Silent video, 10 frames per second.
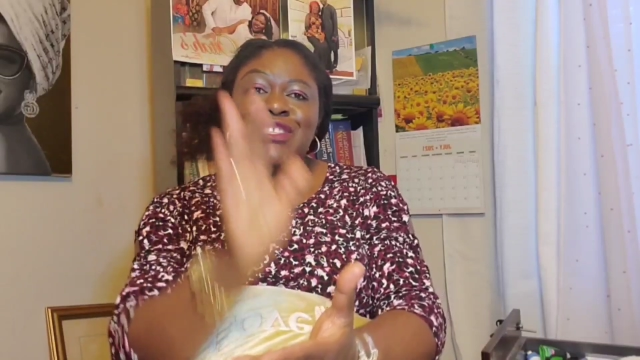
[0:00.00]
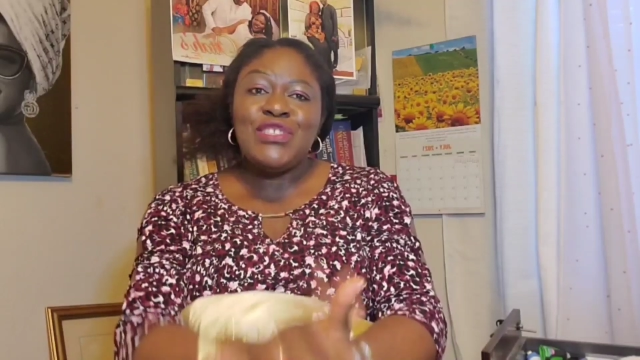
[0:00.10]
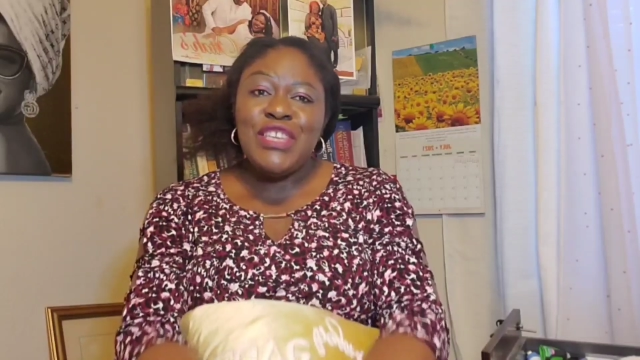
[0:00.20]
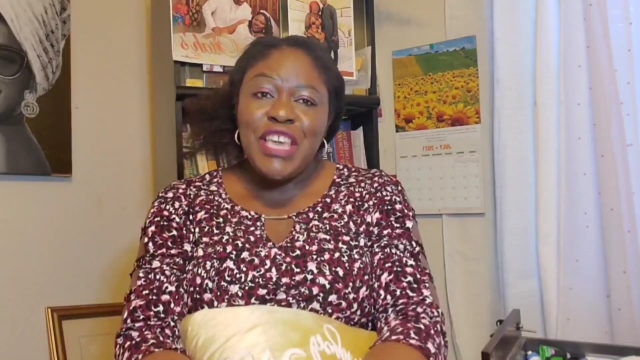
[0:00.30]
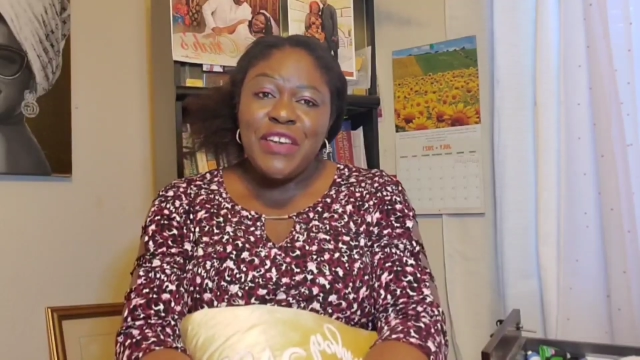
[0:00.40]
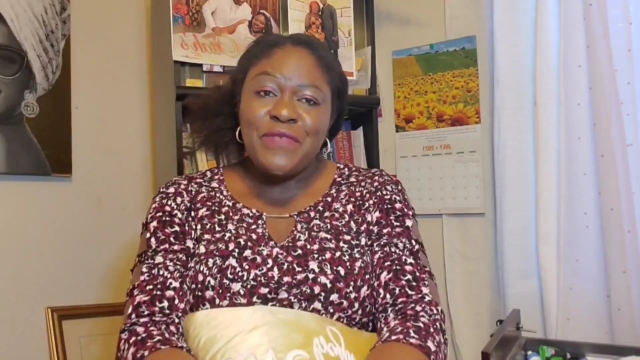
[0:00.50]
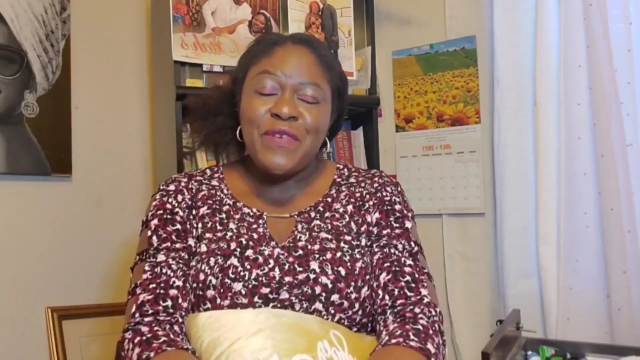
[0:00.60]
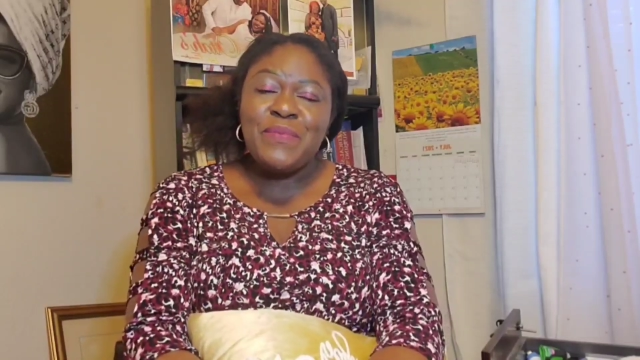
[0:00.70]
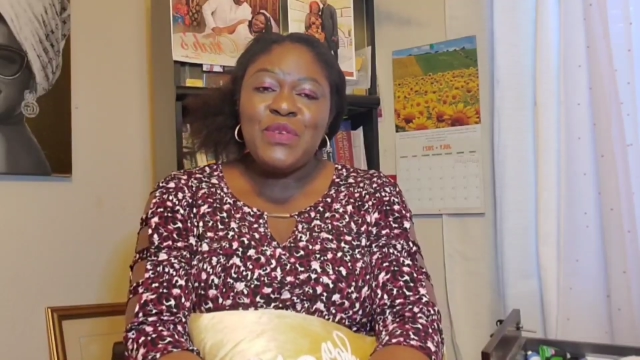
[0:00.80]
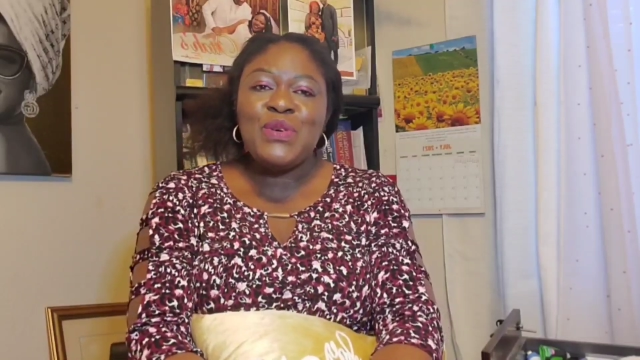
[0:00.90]
to hear
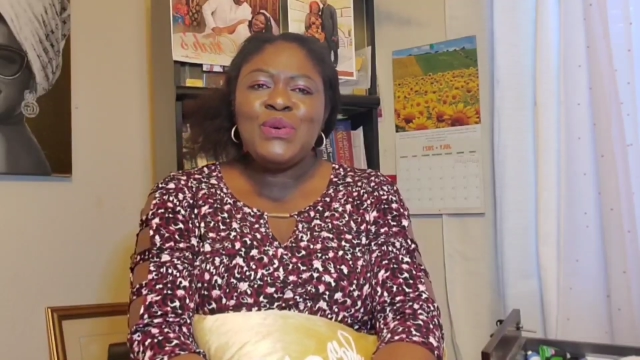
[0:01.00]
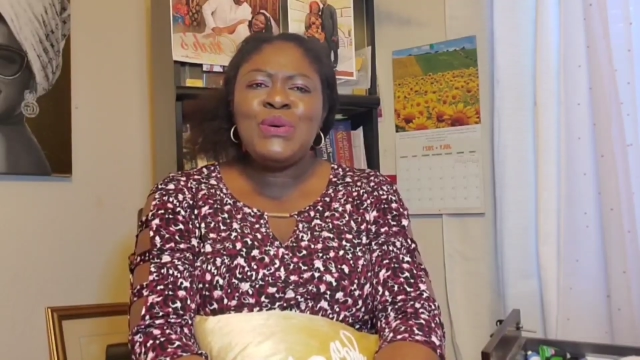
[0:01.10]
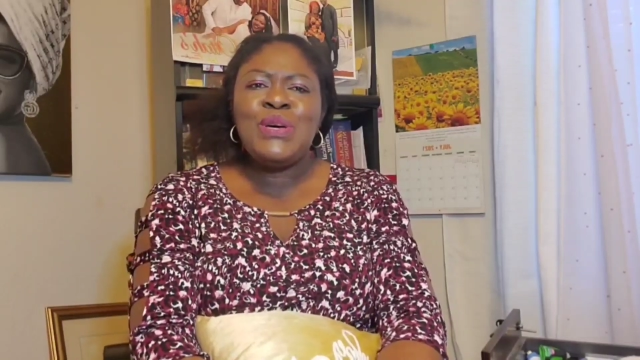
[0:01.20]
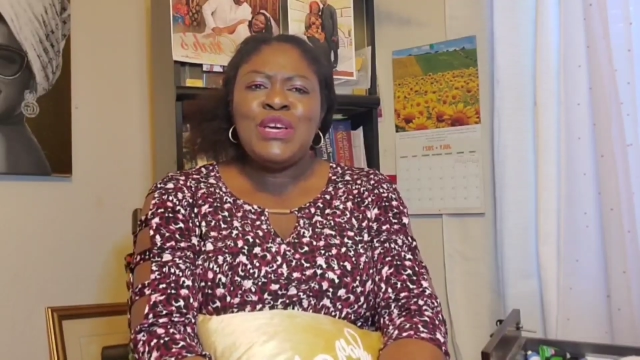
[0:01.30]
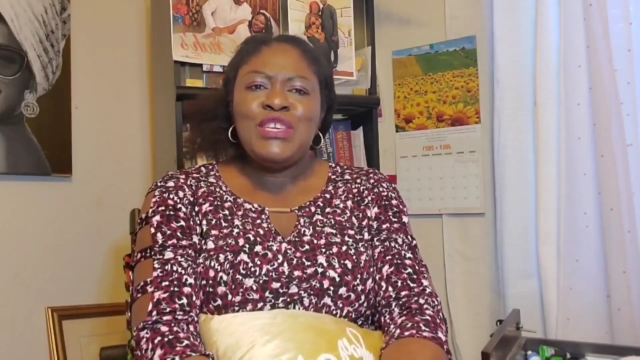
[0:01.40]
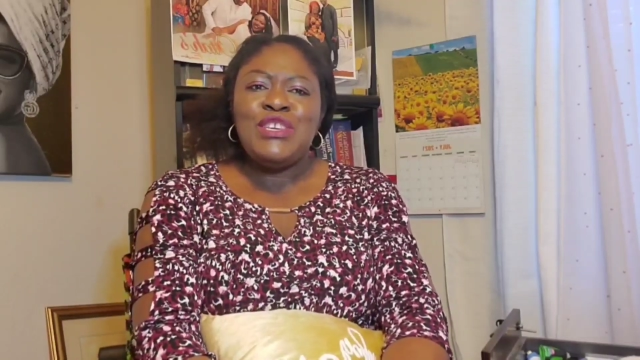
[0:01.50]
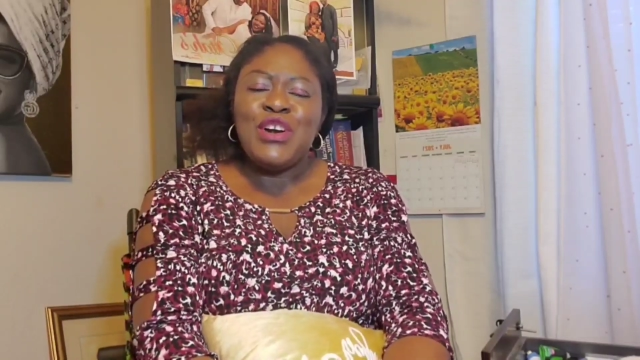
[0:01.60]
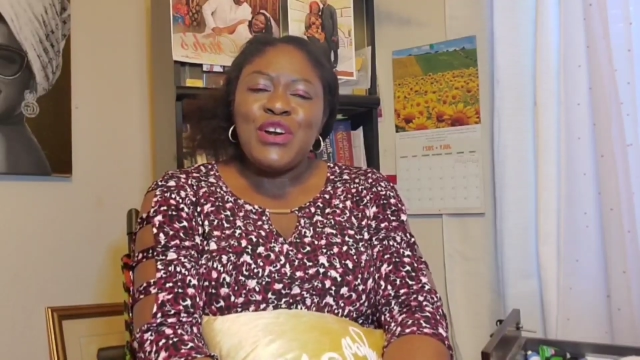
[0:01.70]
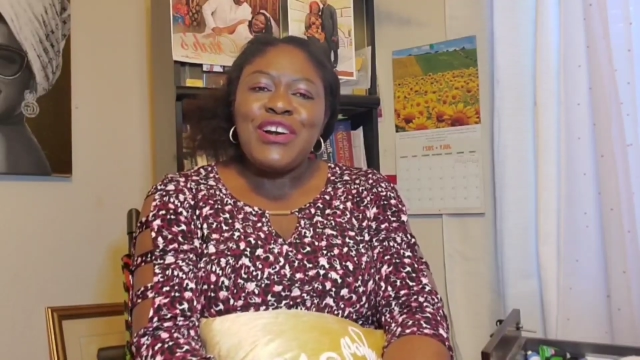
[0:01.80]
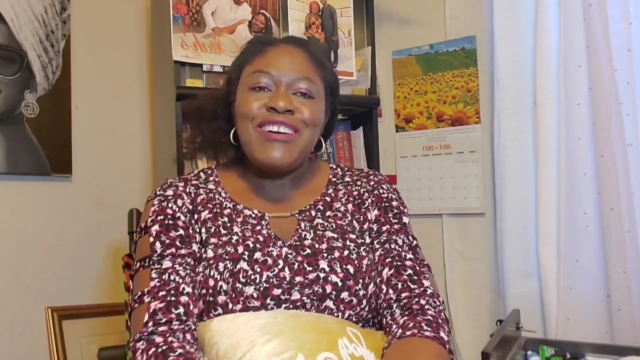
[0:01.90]
from you,
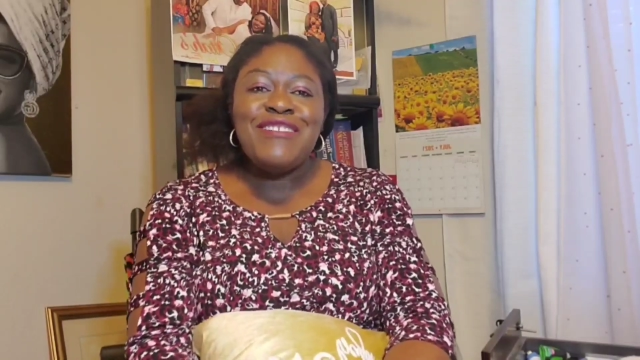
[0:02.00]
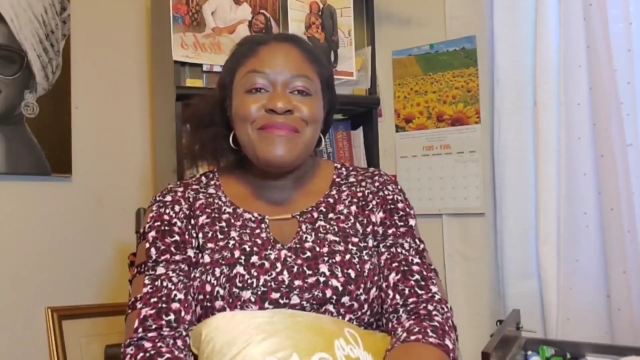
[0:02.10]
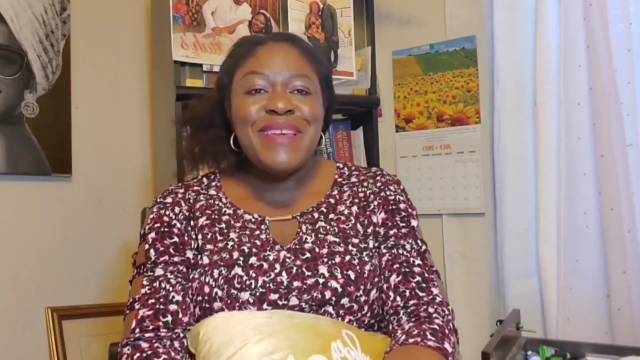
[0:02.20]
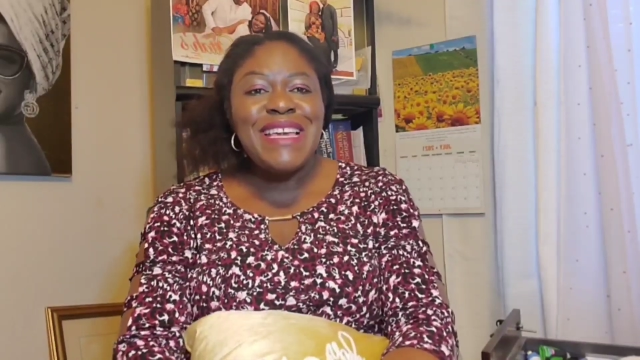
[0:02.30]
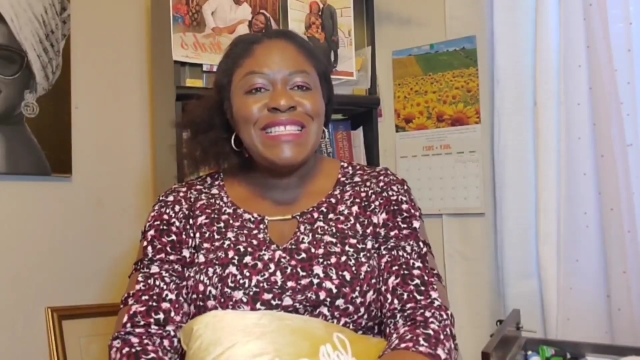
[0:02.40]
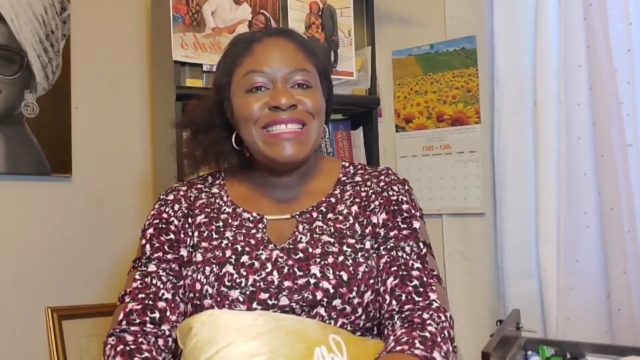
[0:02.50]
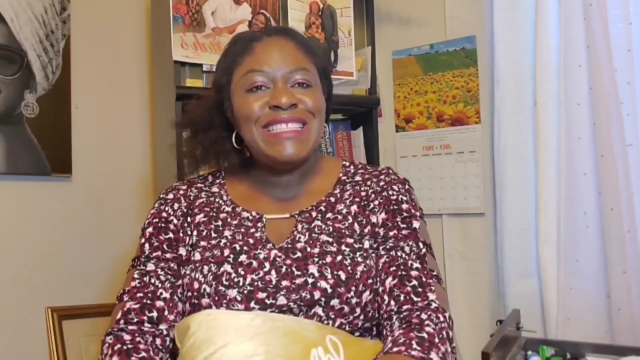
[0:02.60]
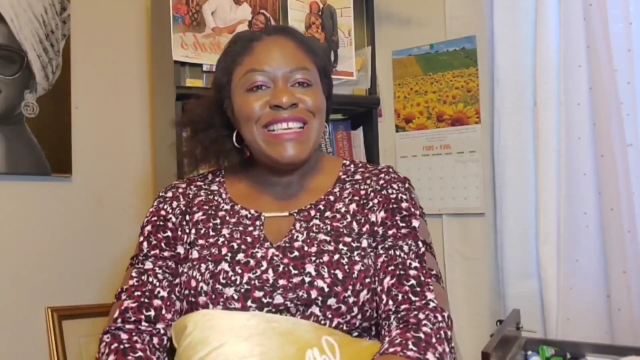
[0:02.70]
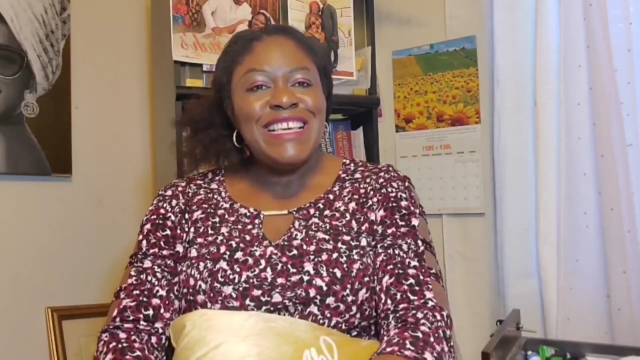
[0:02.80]
your comments,